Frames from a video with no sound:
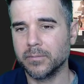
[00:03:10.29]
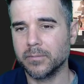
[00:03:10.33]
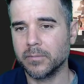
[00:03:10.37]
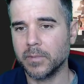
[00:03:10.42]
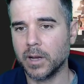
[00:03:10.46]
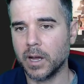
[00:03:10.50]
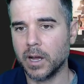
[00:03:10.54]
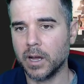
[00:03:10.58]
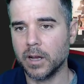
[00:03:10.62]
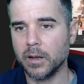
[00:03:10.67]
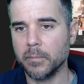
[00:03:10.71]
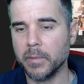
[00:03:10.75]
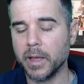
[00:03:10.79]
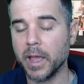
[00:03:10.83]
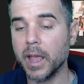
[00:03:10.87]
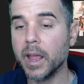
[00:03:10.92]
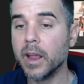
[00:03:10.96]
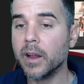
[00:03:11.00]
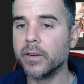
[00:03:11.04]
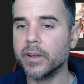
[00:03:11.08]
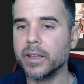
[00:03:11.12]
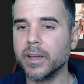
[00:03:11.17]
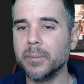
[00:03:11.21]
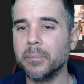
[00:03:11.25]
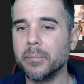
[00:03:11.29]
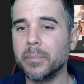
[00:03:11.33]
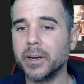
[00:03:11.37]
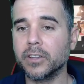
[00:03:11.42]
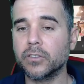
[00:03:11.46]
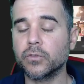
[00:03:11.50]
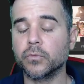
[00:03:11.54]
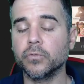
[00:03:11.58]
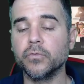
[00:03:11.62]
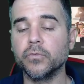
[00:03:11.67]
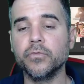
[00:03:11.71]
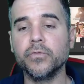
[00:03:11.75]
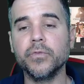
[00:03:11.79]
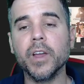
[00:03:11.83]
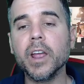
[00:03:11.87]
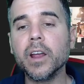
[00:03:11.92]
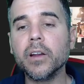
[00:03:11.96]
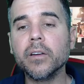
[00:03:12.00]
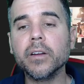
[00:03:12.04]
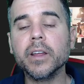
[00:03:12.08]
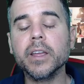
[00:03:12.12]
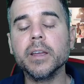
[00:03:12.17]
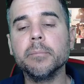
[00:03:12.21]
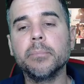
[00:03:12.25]
um, area, but it's
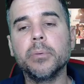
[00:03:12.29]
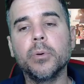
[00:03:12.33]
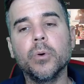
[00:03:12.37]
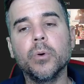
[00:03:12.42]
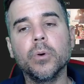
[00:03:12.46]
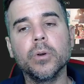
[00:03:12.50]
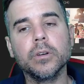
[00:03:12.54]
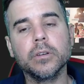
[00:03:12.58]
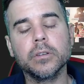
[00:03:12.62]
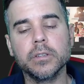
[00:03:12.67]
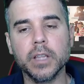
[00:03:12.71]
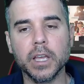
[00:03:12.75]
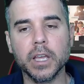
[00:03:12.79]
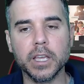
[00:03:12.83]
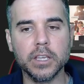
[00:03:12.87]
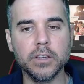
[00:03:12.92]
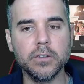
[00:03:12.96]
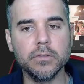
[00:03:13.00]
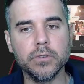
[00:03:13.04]
very important that you